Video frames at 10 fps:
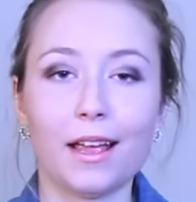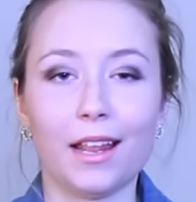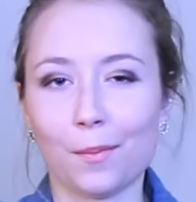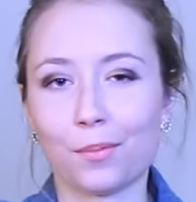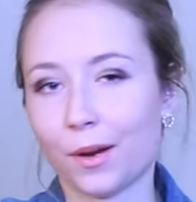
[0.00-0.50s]

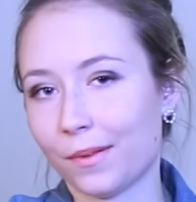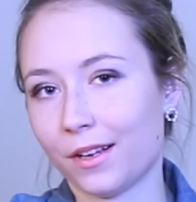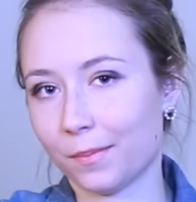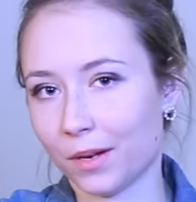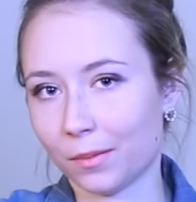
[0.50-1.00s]
And I'm probably
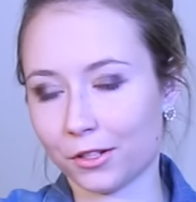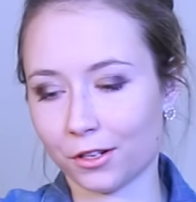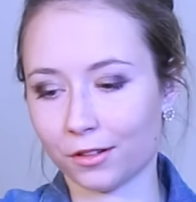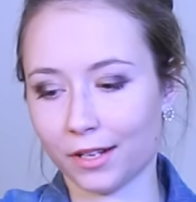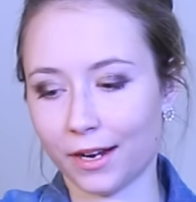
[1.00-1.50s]
gonna publish
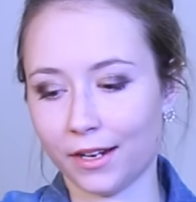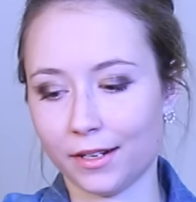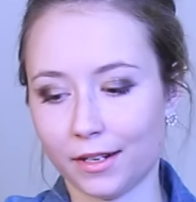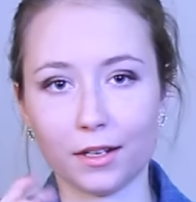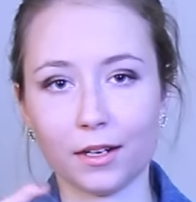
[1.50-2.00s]
it
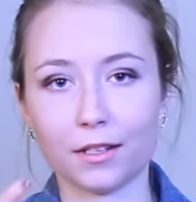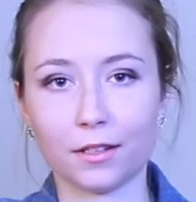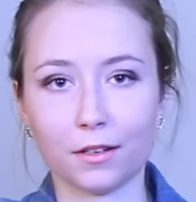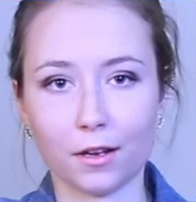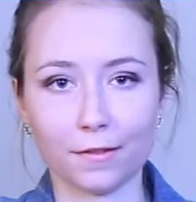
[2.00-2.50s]
online, and it's
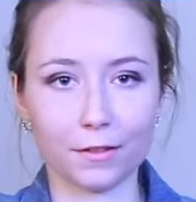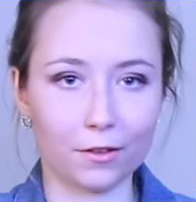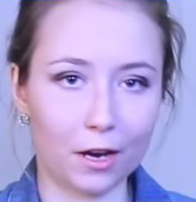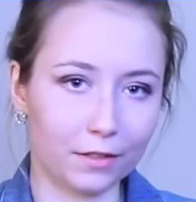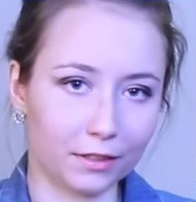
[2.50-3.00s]
an
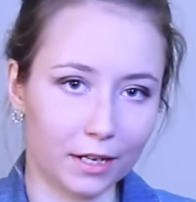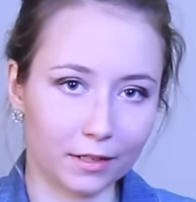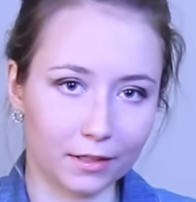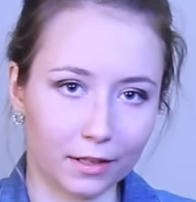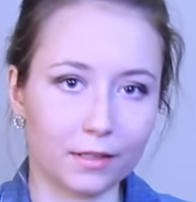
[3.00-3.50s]
ethnographic
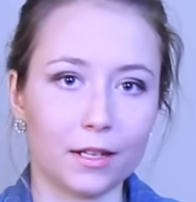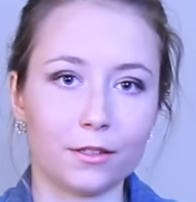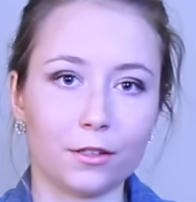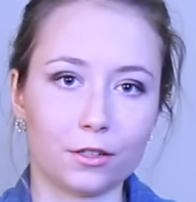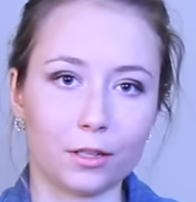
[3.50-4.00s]
text, like I said,
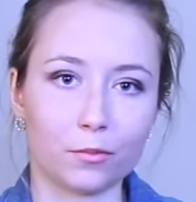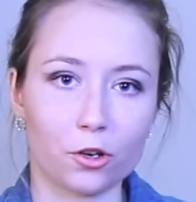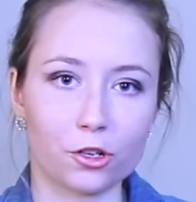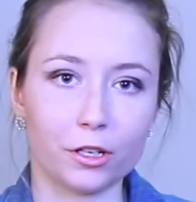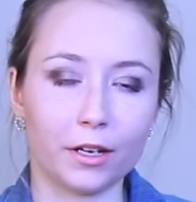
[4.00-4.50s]
so there's some
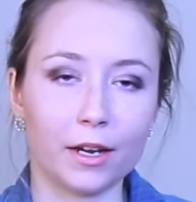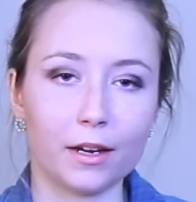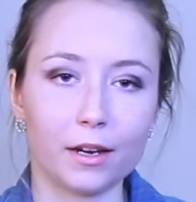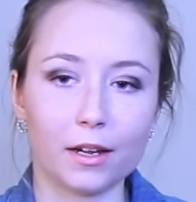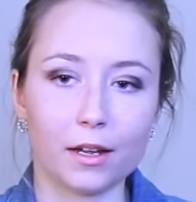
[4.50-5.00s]
Russian in
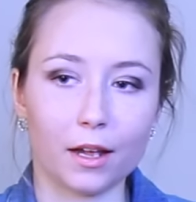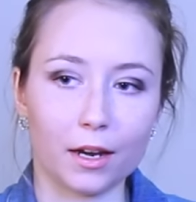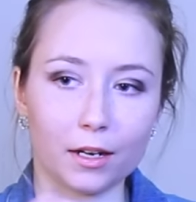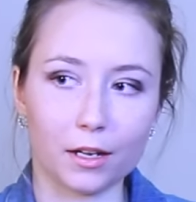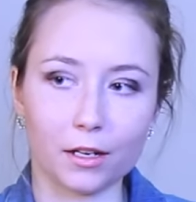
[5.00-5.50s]
it,
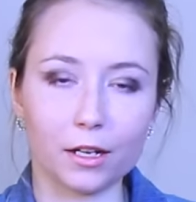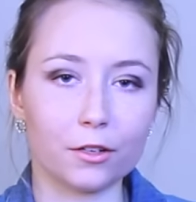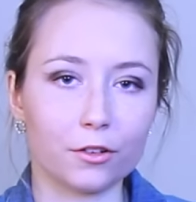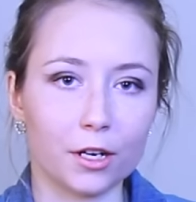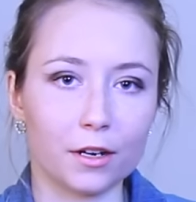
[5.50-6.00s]
and I kind of
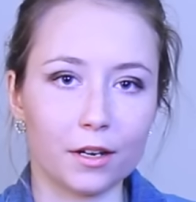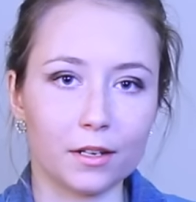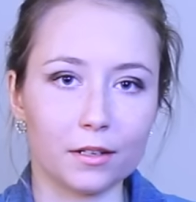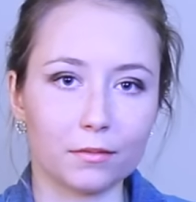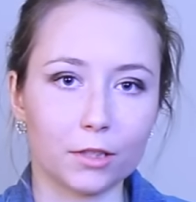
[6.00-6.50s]
integrated
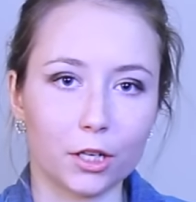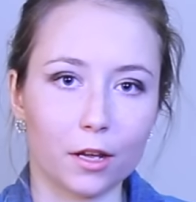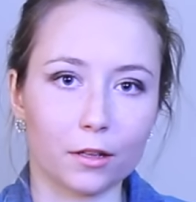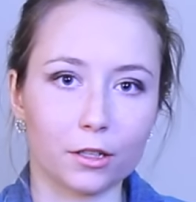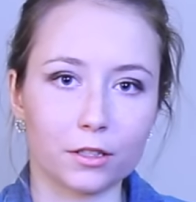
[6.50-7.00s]
it
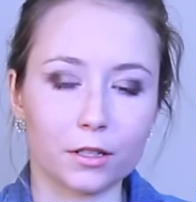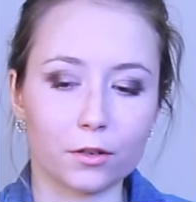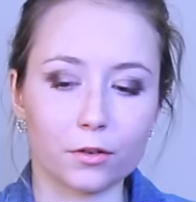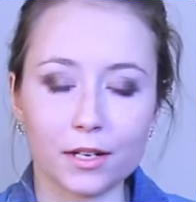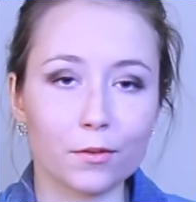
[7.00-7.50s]
together.
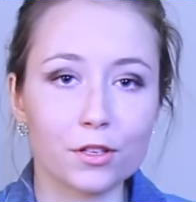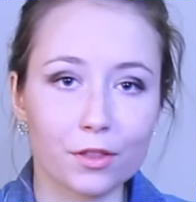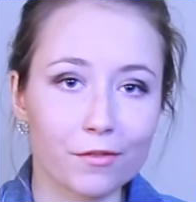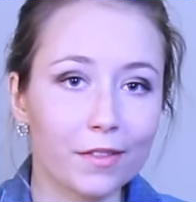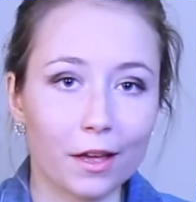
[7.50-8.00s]
So it was
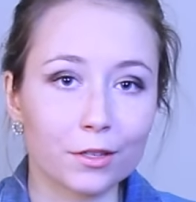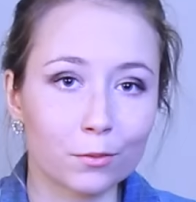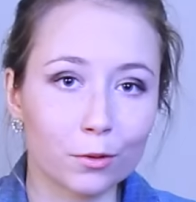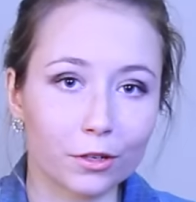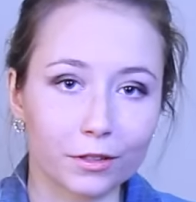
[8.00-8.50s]

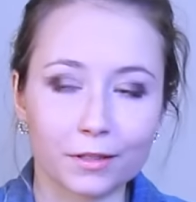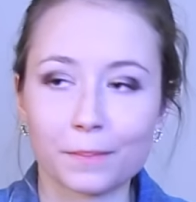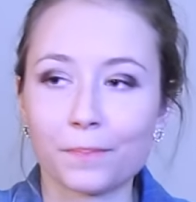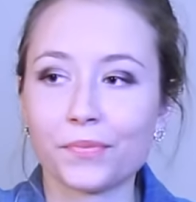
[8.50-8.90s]
3,000 words.